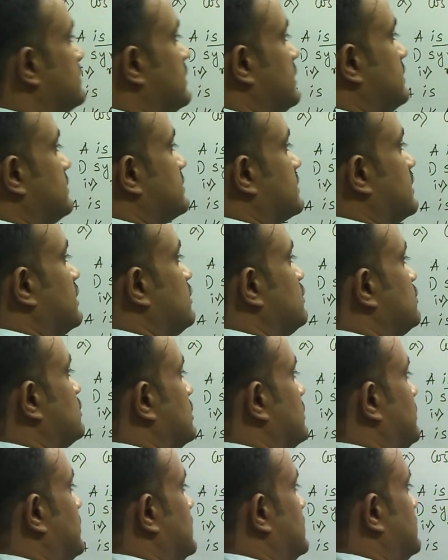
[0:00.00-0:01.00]
a skew
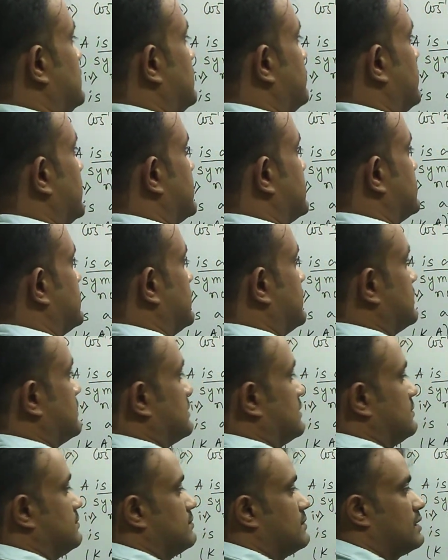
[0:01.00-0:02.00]
symmetric
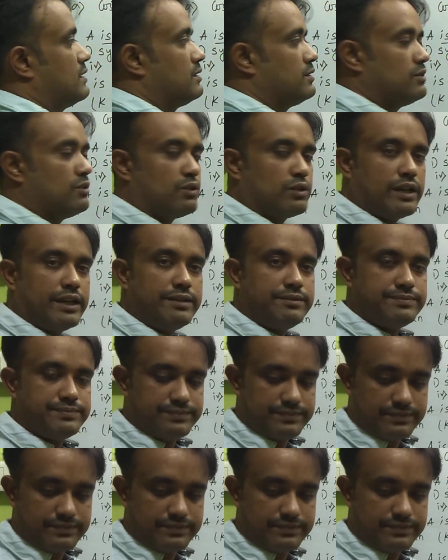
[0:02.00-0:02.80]
matrix. Okay.